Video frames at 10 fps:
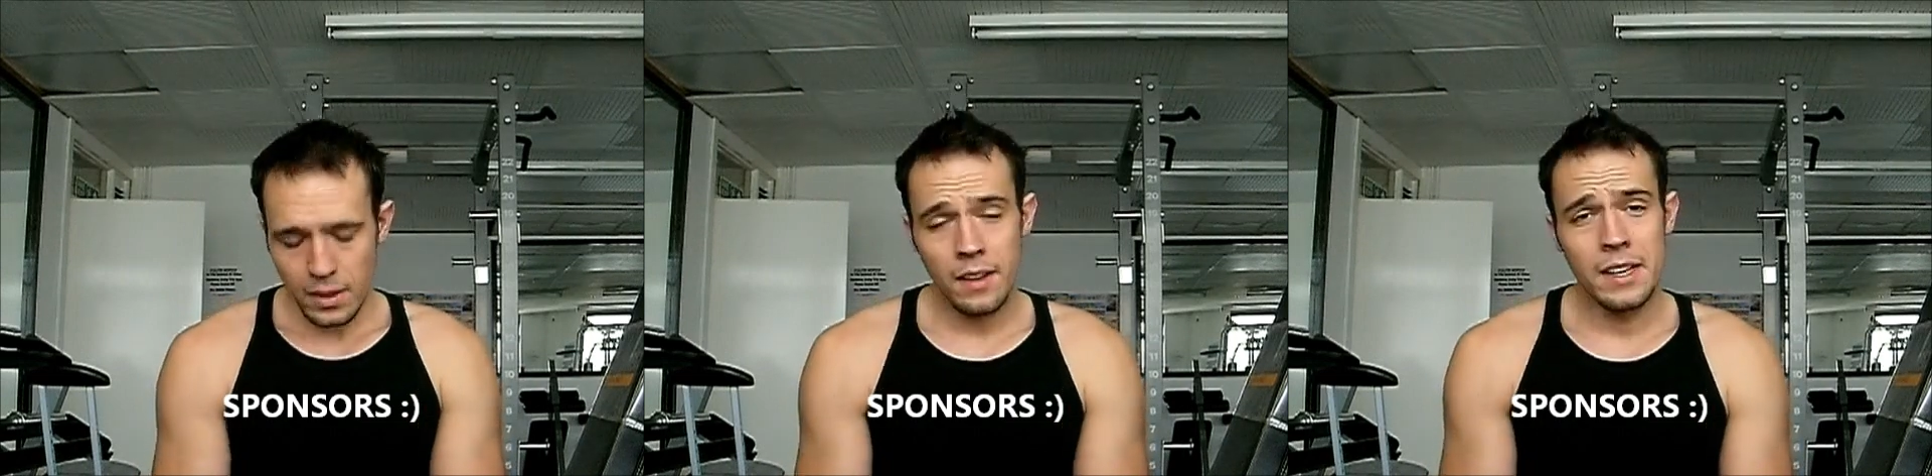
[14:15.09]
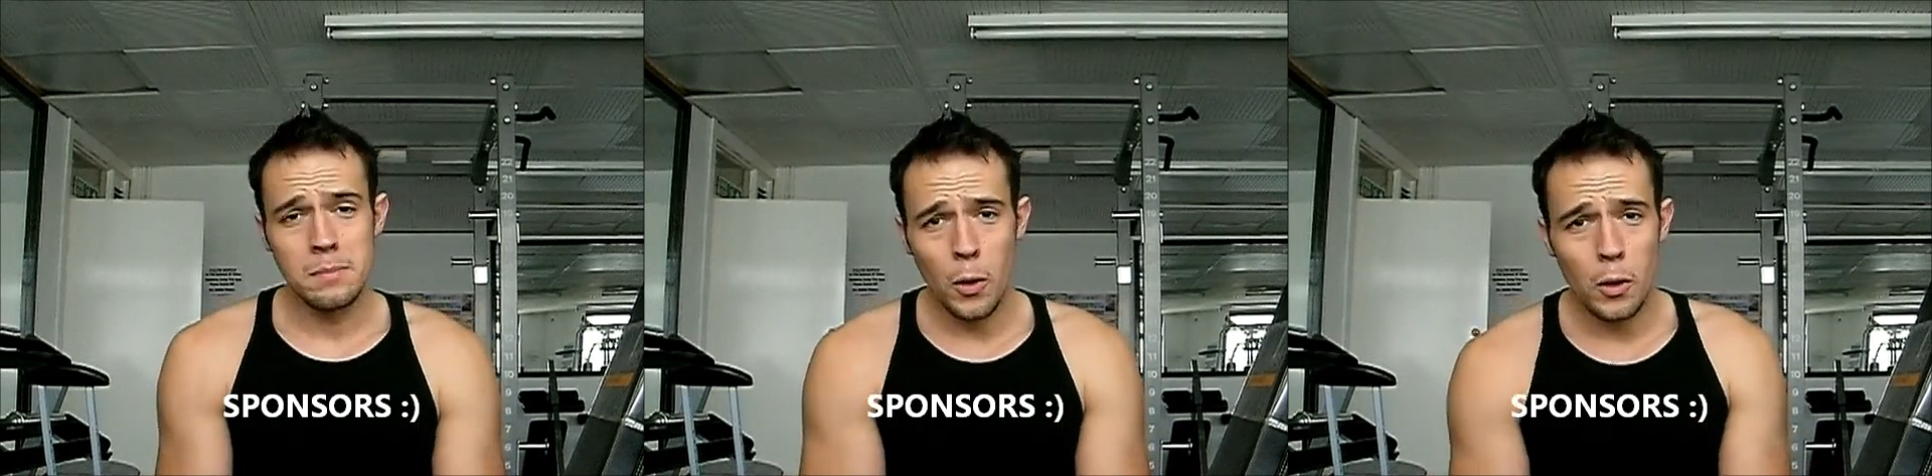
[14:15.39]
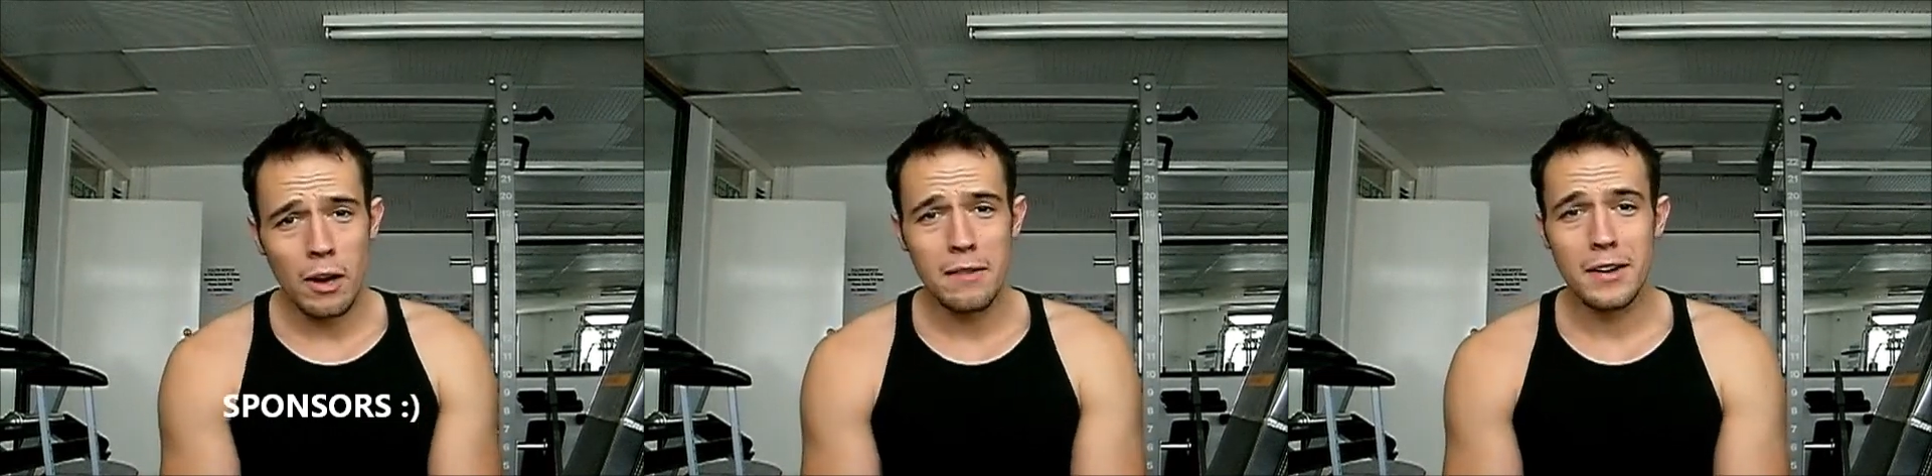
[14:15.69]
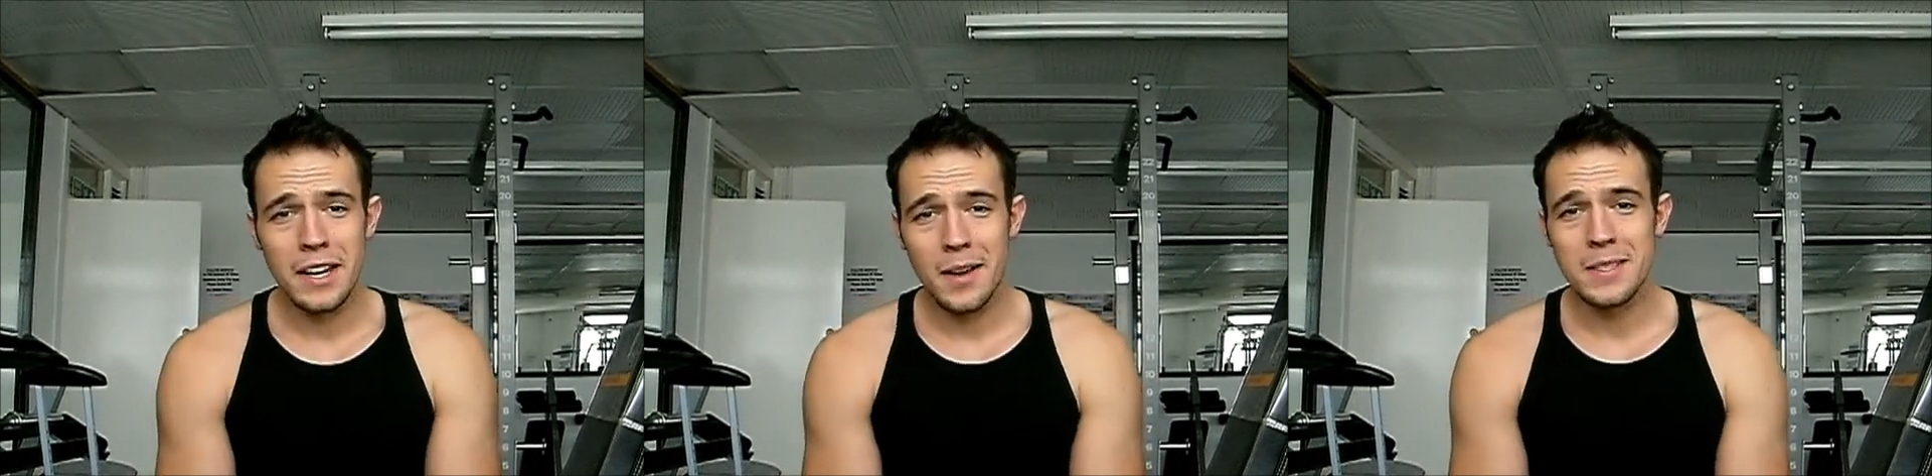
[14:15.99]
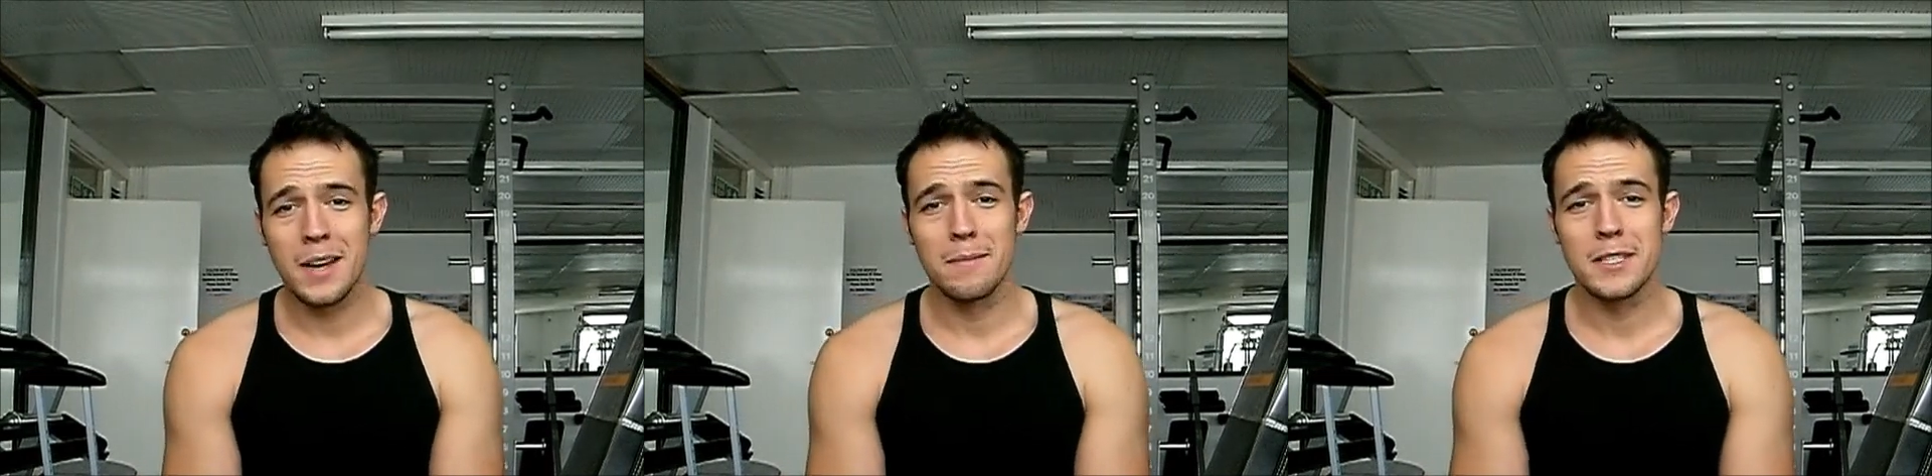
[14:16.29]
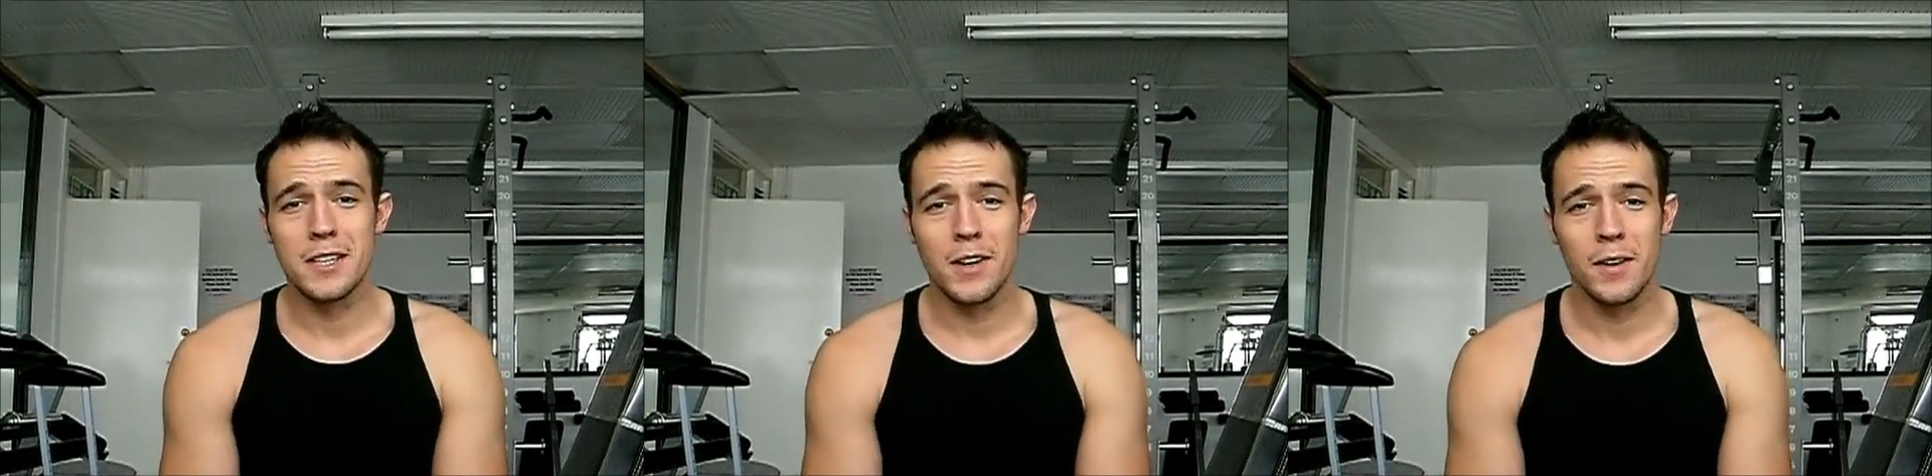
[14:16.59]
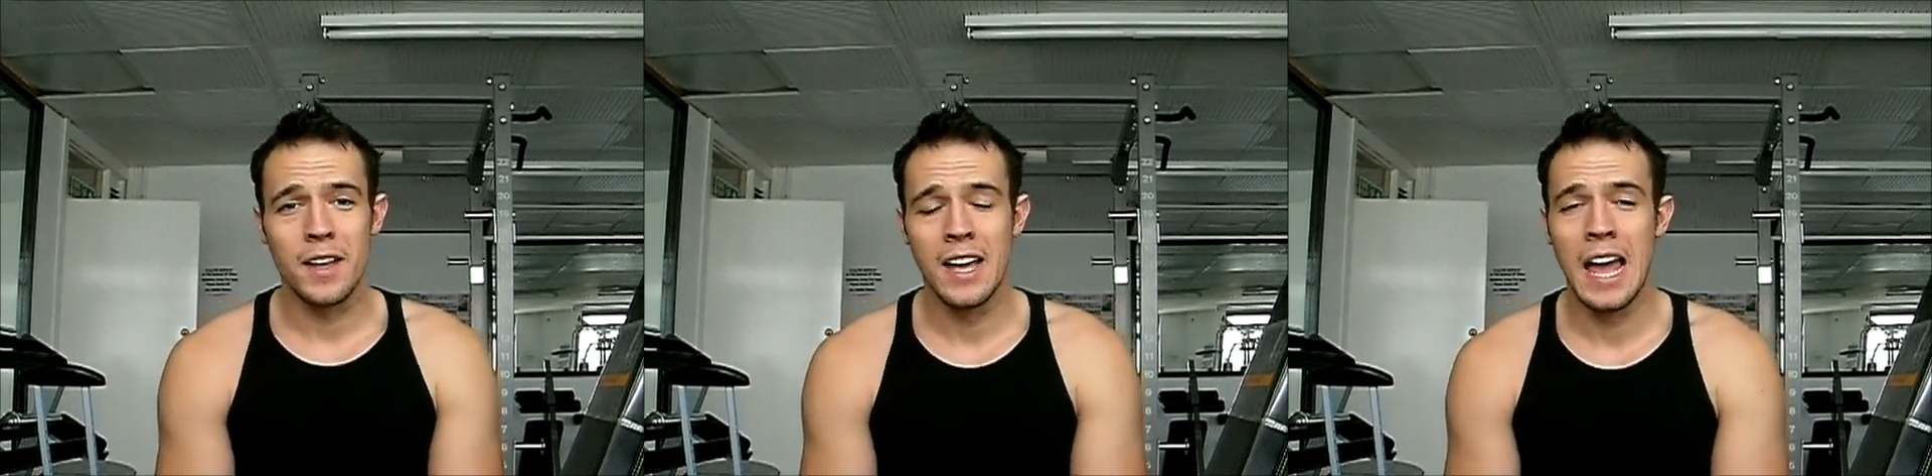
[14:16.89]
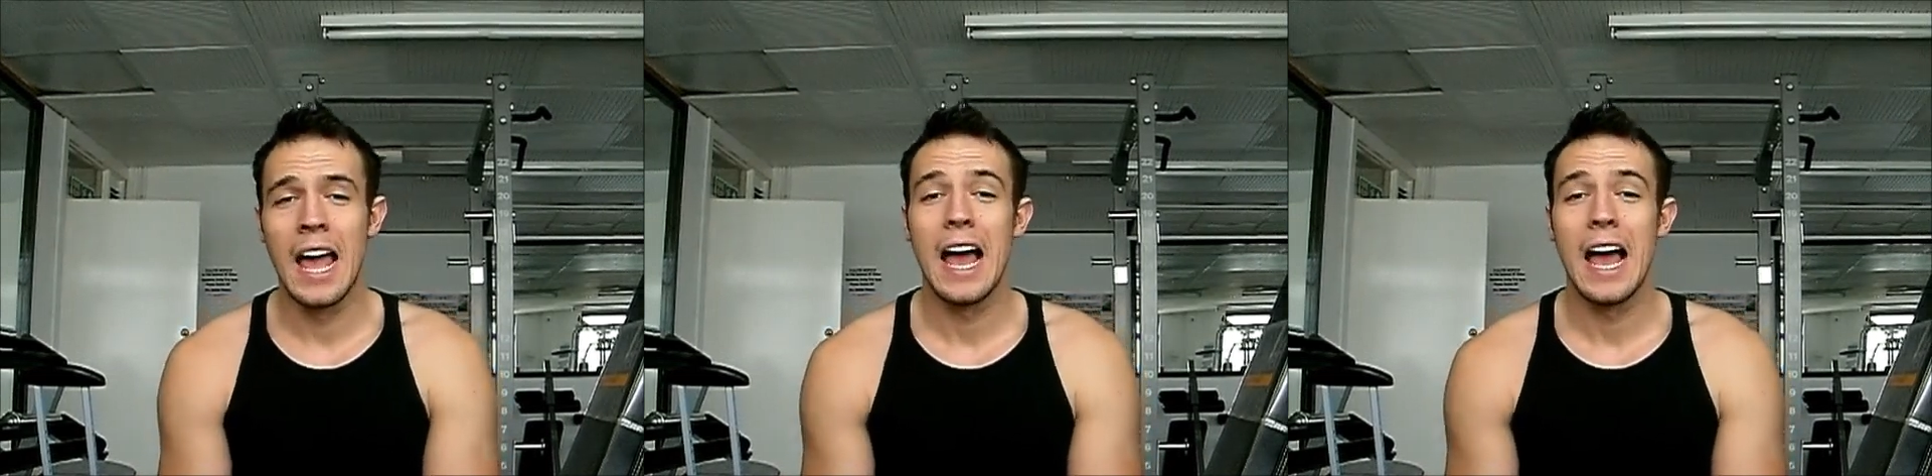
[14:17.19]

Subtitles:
There's more great videos coming soon.